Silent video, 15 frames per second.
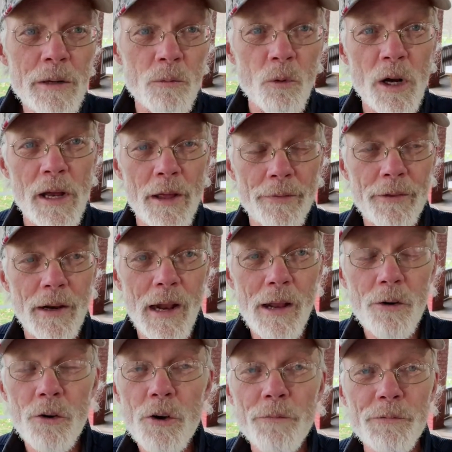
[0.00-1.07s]
with, and I
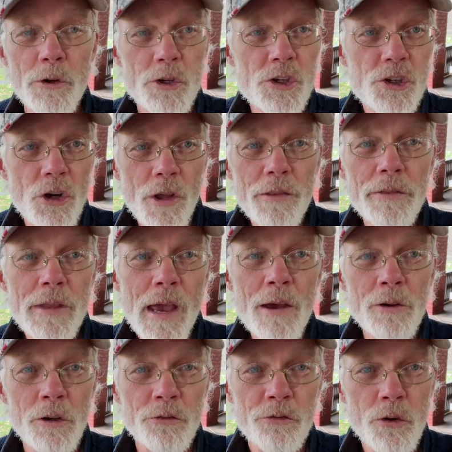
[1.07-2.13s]
don't know if they're shutting
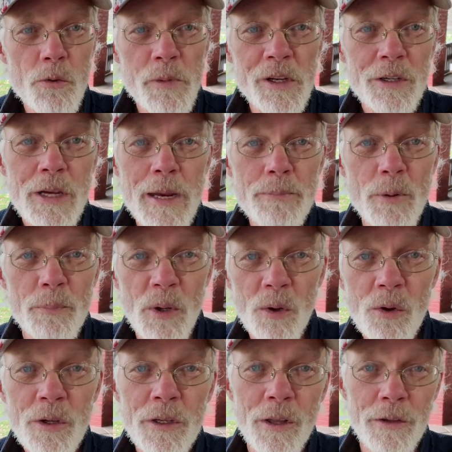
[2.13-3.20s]
down the zoom in
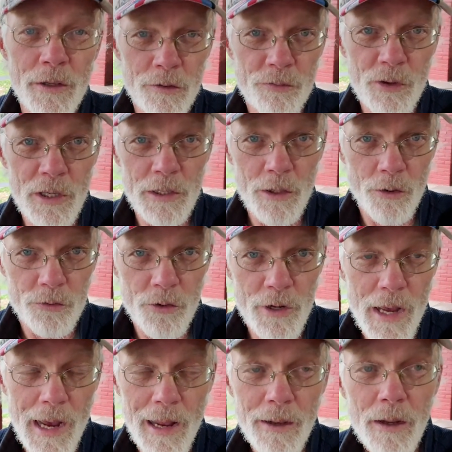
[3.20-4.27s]
capability of these videos or
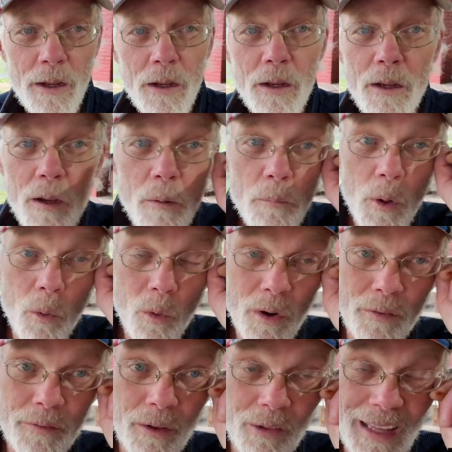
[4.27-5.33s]
not, but
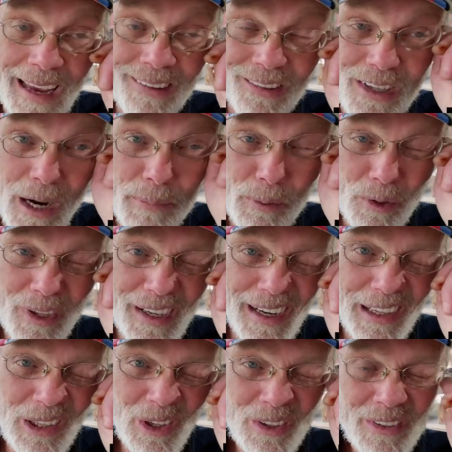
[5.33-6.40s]
what the last couple that I
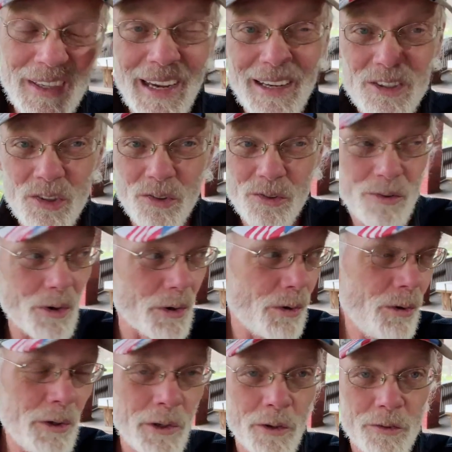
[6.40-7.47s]
looked at just
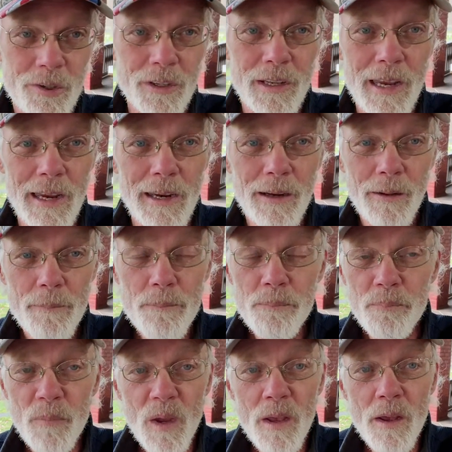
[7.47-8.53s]
earlier today,
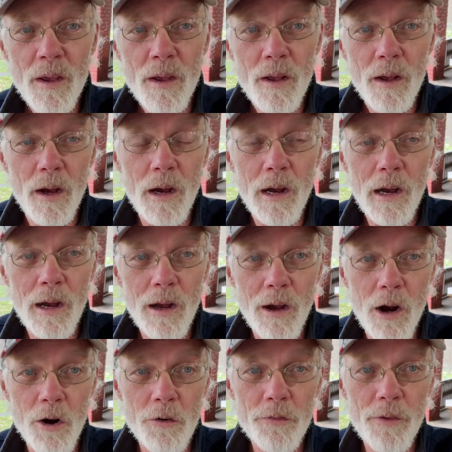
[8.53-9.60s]

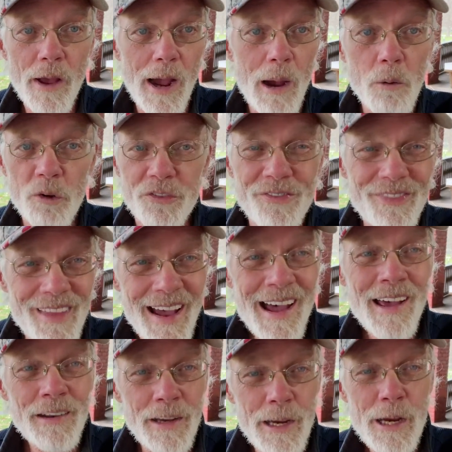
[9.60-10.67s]
I was
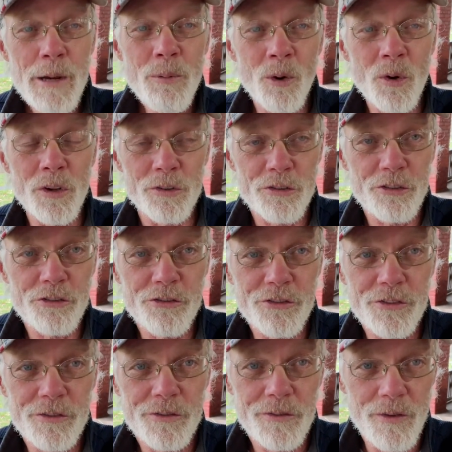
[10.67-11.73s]
not able
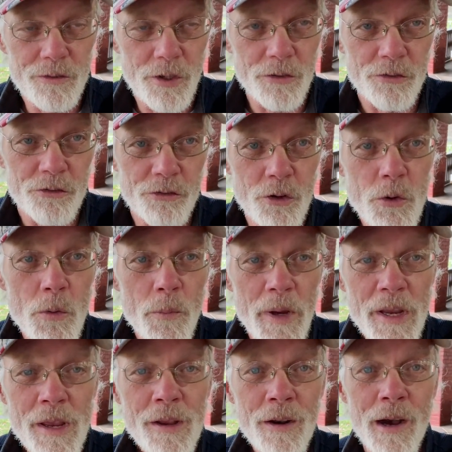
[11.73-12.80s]
to zoom
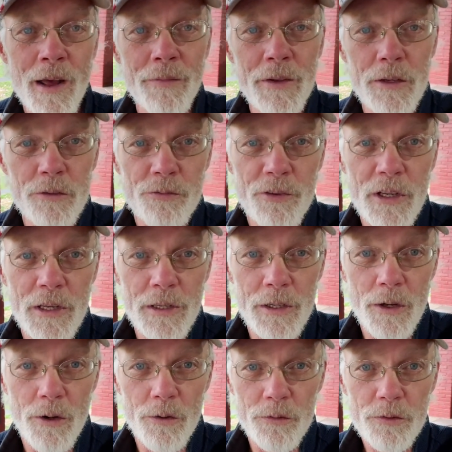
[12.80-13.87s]
in on these
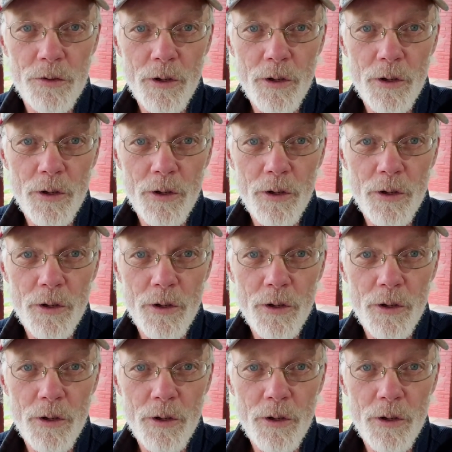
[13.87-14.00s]
videos.